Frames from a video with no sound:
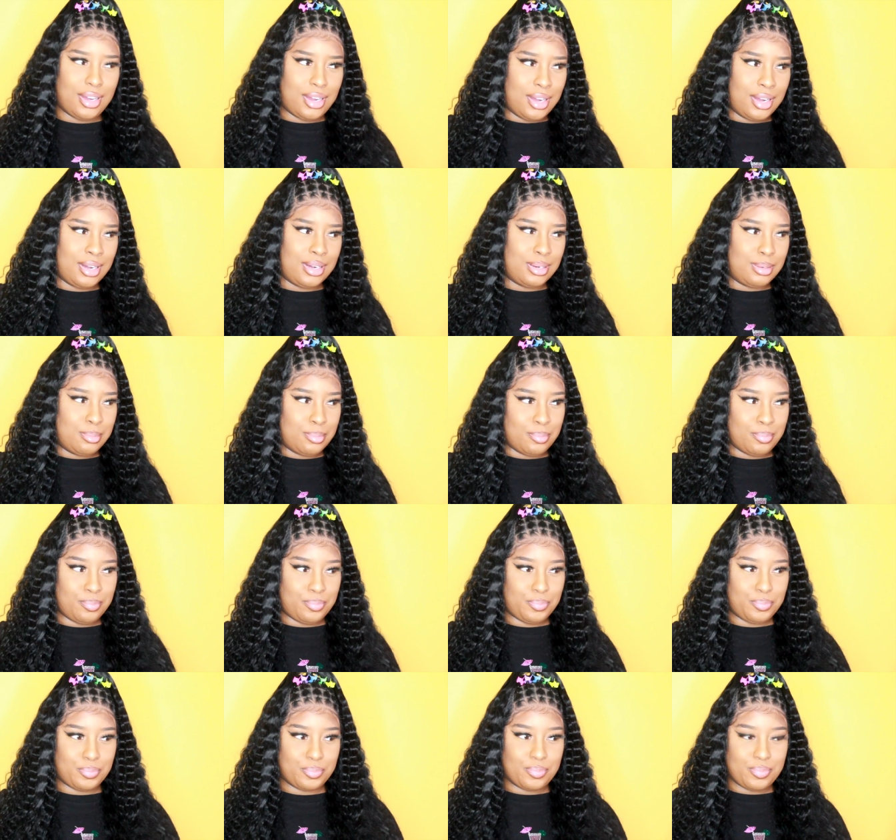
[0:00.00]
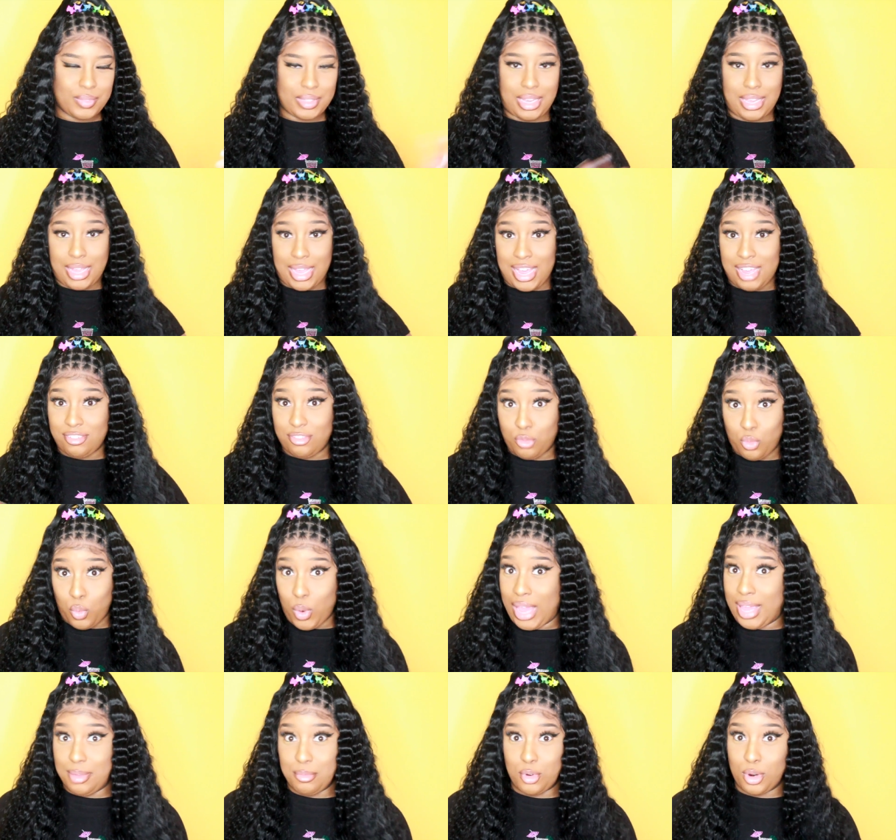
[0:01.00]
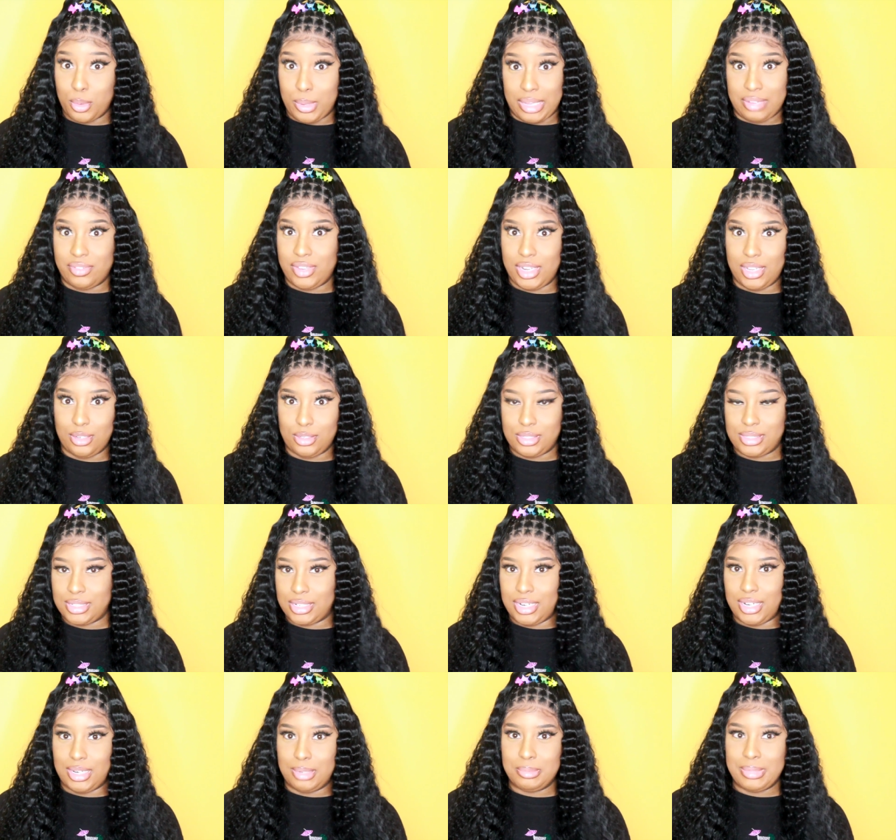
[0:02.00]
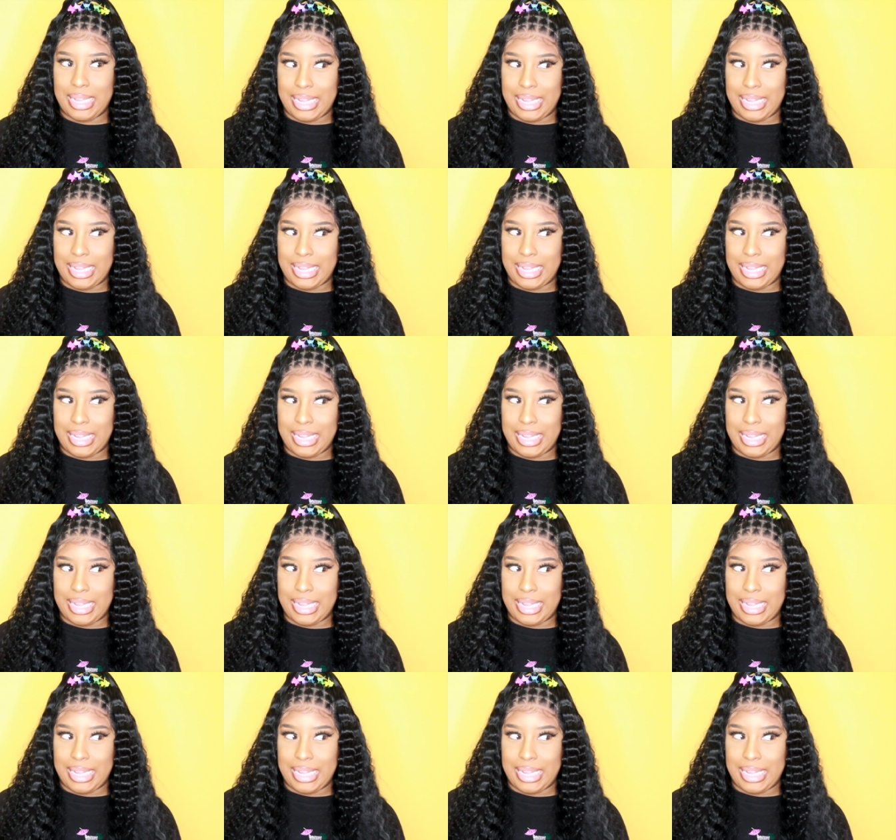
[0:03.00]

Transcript: Um, I have way more wig videos to come.